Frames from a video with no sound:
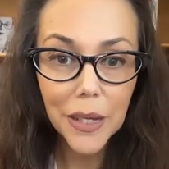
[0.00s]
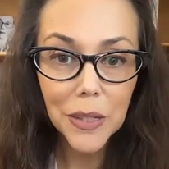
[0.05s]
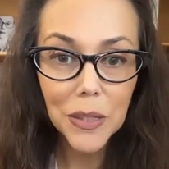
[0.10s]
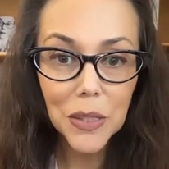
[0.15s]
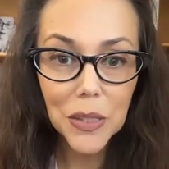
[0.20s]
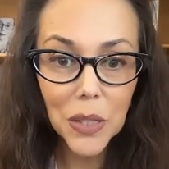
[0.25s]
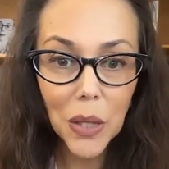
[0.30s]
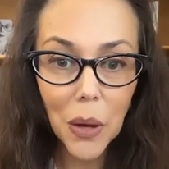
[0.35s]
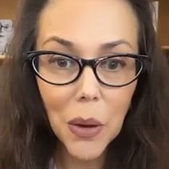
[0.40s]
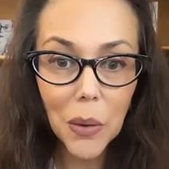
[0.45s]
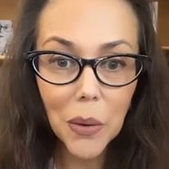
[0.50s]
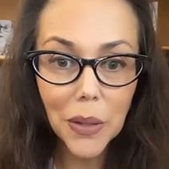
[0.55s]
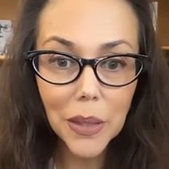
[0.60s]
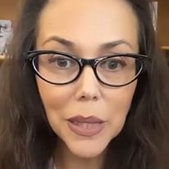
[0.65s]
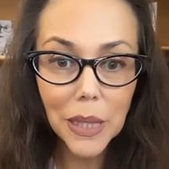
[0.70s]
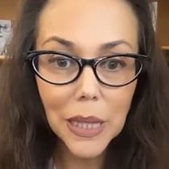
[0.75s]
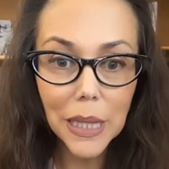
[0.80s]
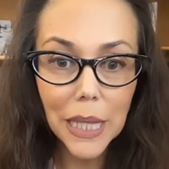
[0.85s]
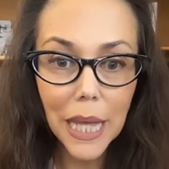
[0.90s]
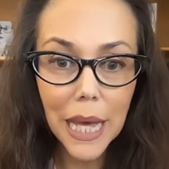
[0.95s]
So
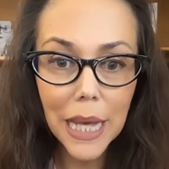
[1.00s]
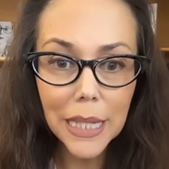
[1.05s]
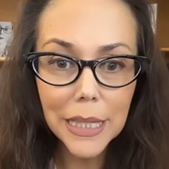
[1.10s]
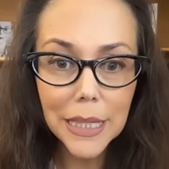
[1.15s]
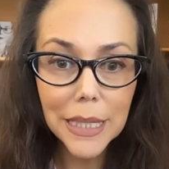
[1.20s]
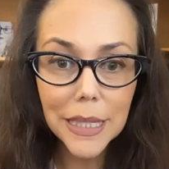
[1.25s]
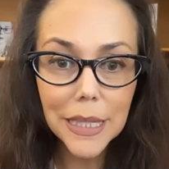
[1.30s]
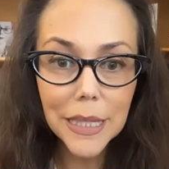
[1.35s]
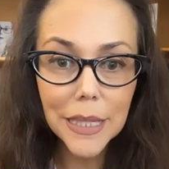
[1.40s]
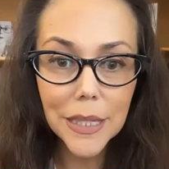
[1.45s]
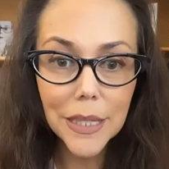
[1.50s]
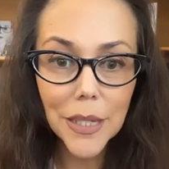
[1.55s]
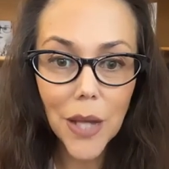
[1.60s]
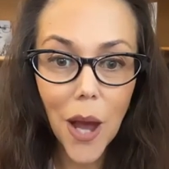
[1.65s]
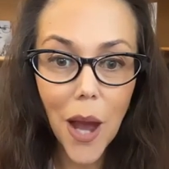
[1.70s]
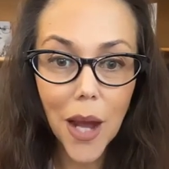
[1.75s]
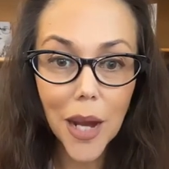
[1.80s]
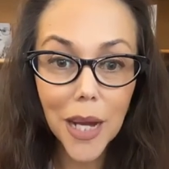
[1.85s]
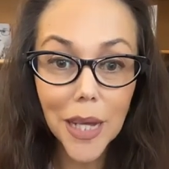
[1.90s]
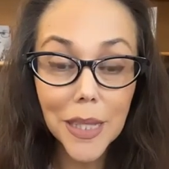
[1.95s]
let's
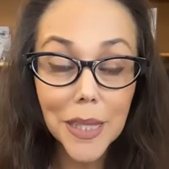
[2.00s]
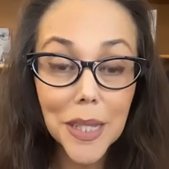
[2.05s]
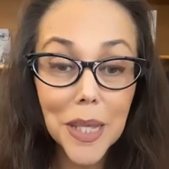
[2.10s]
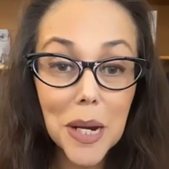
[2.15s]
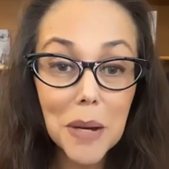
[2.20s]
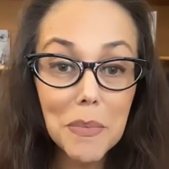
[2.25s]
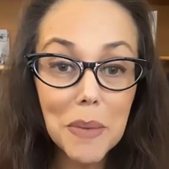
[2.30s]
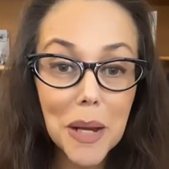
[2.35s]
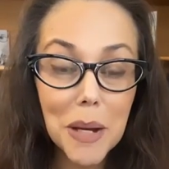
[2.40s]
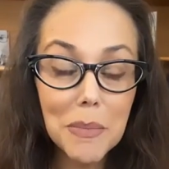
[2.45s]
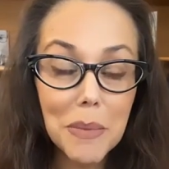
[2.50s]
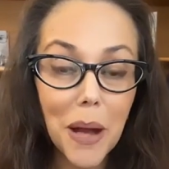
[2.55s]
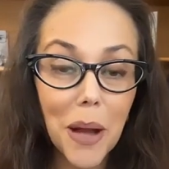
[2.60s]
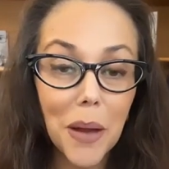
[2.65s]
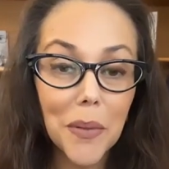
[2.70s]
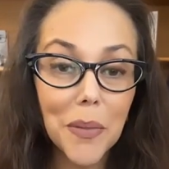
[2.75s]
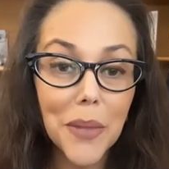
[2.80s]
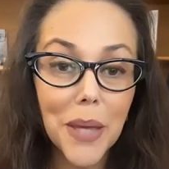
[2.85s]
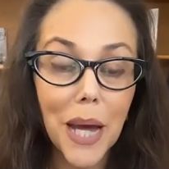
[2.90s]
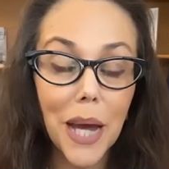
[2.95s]
talk a little bit
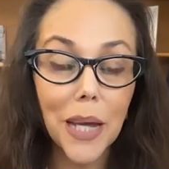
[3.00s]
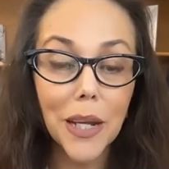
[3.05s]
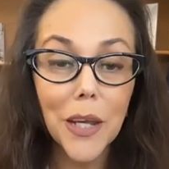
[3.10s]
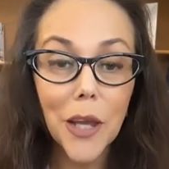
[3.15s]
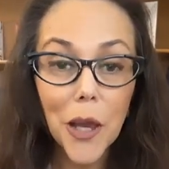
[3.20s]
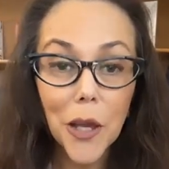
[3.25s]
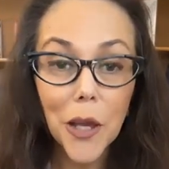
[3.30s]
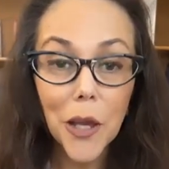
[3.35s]
about that.